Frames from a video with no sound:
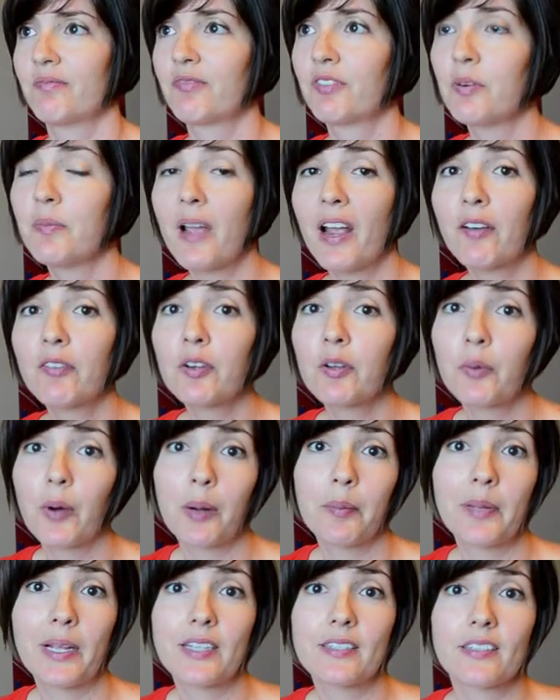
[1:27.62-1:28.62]

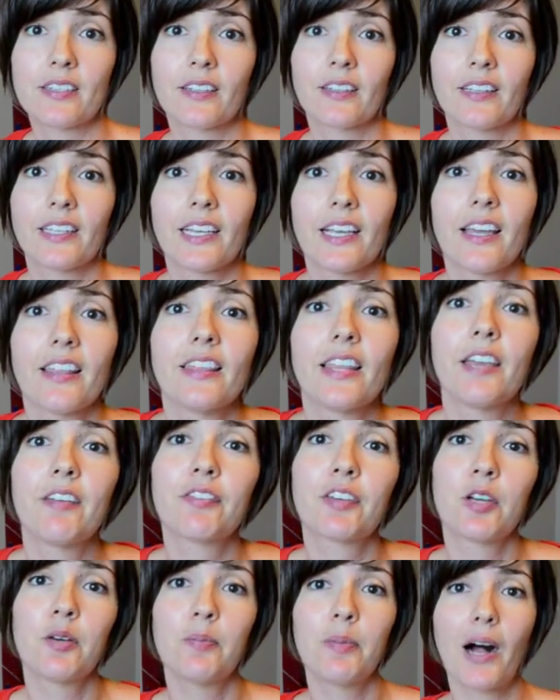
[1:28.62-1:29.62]
everywhere basically, and
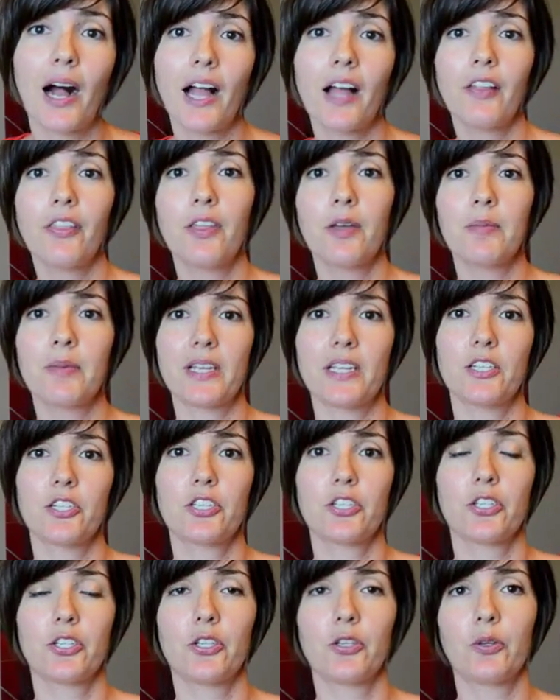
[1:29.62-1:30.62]
they've compiled them
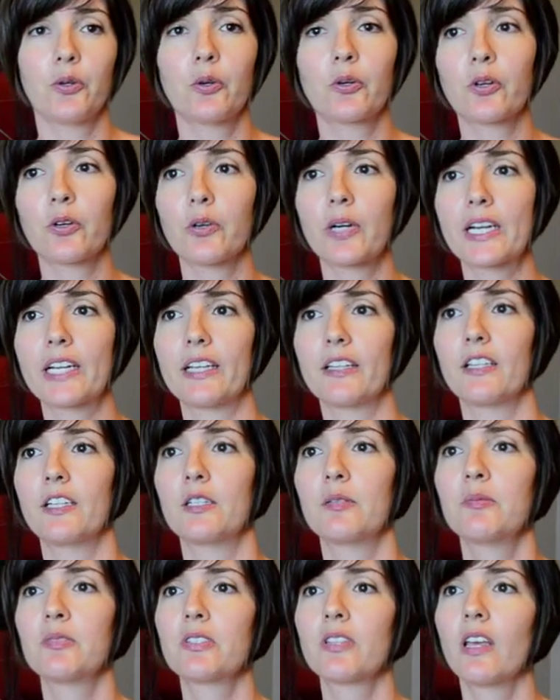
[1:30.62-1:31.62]
into
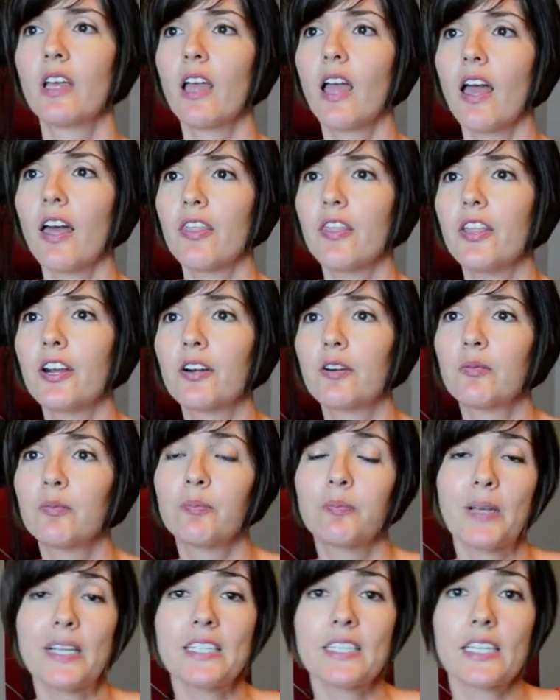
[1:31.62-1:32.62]
curriculums that
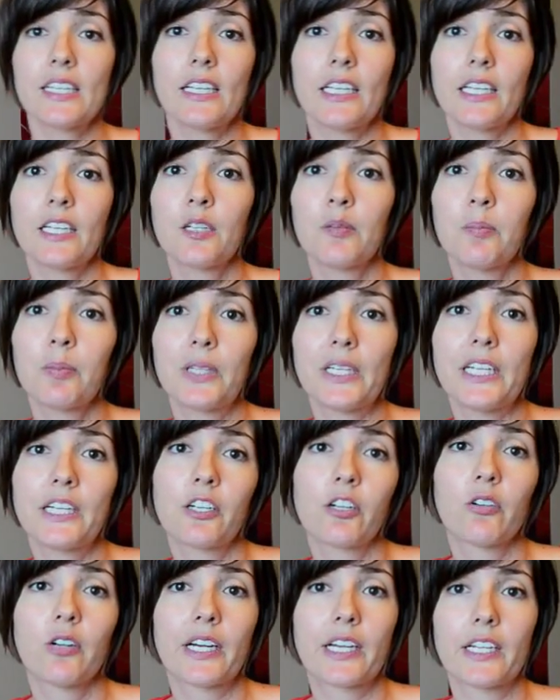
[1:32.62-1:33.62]
are basically complete
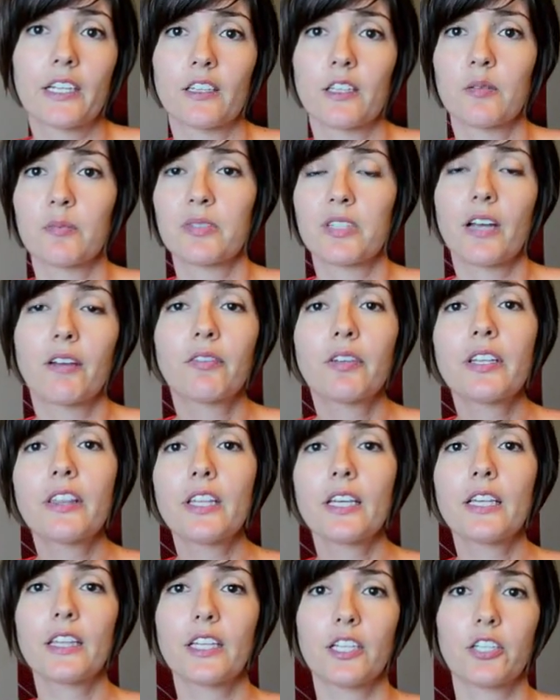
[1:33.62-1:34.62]
curriculums,
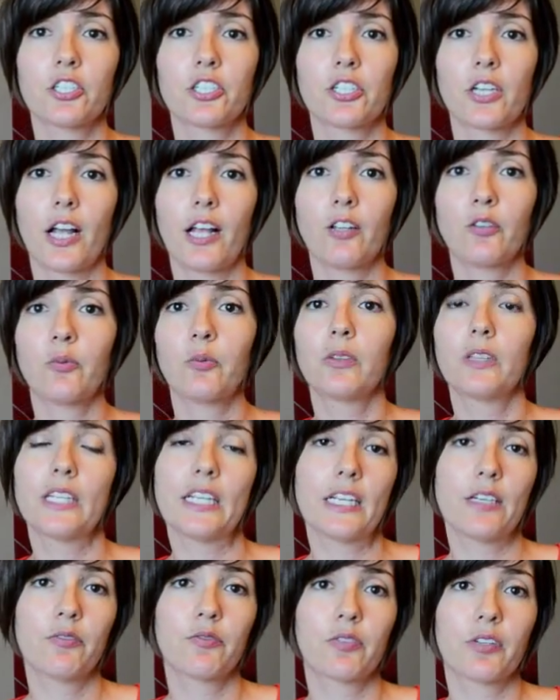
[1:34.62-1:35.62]
everything that your child will
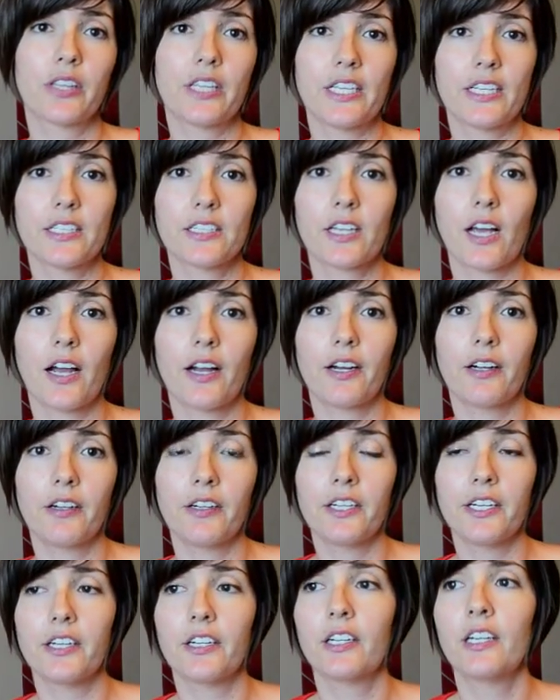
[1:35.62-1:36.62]
need for the entire
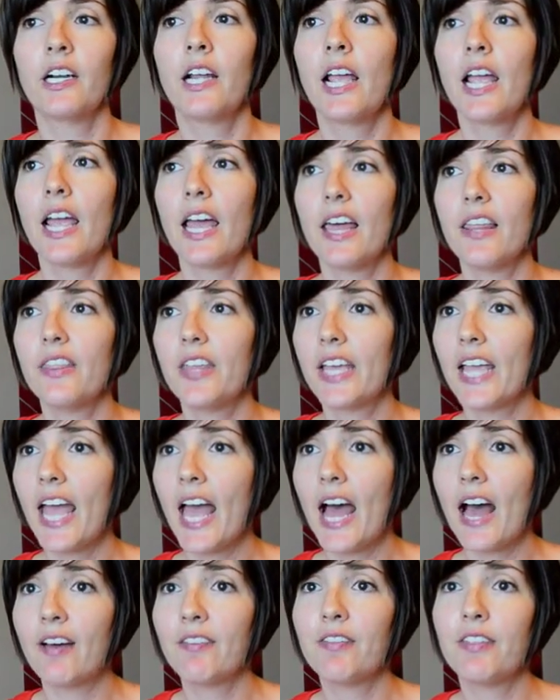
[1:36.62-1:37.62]
year, and they
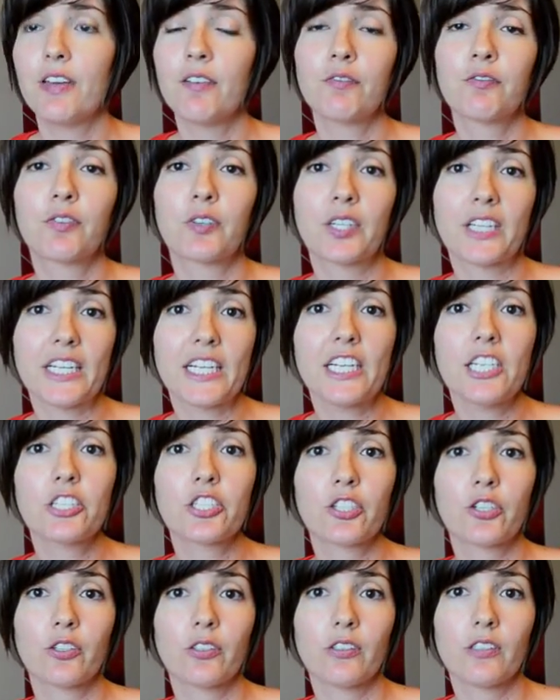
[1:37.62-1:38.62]
have them for
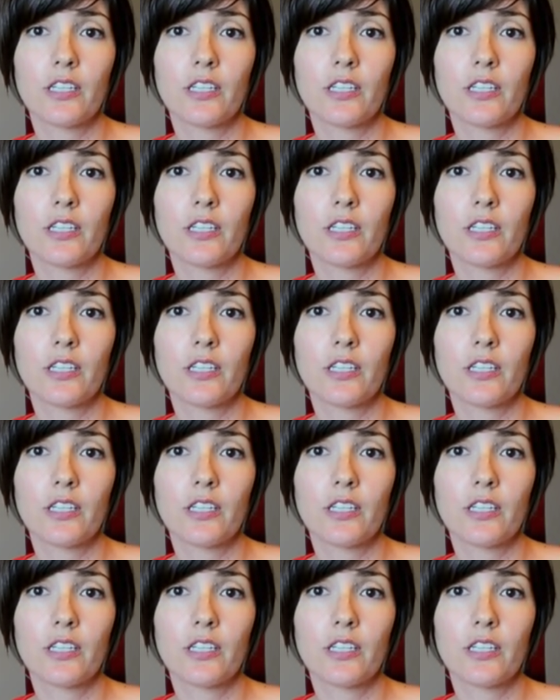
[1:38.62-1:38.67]
each